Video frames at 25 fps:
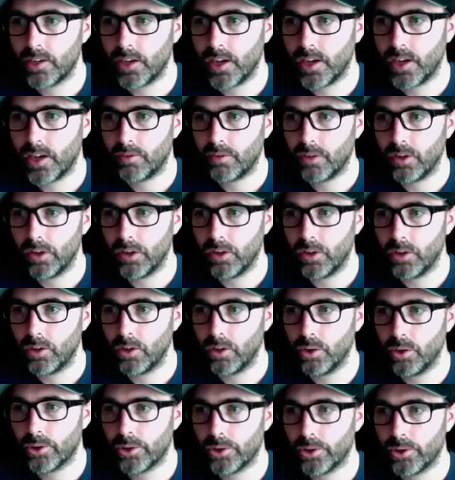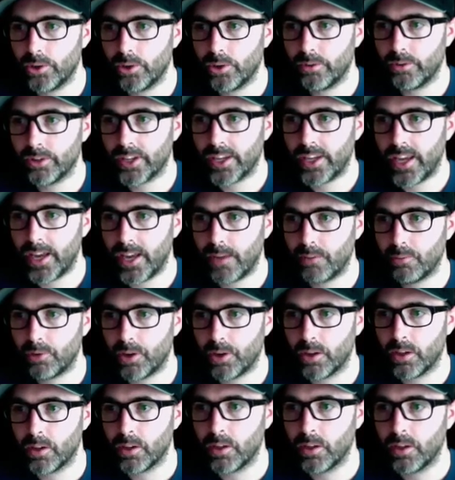you have a logo of a
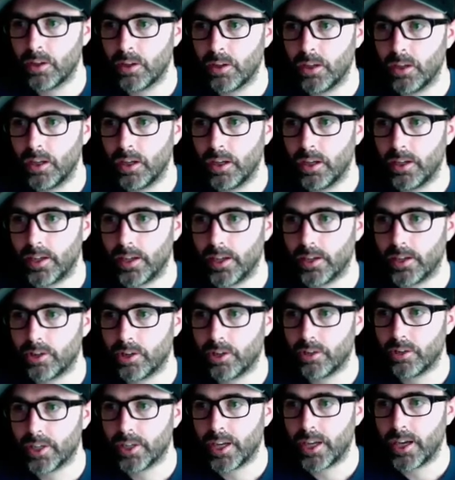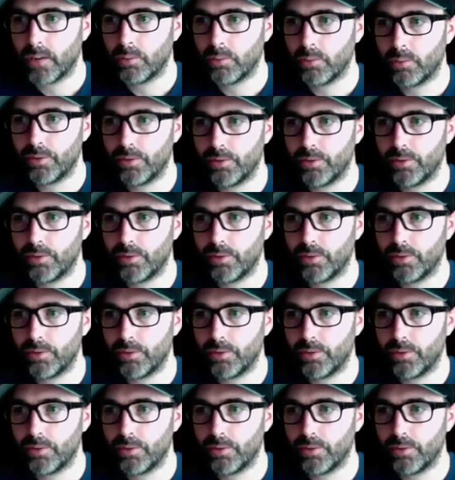camera, an icon of a camera.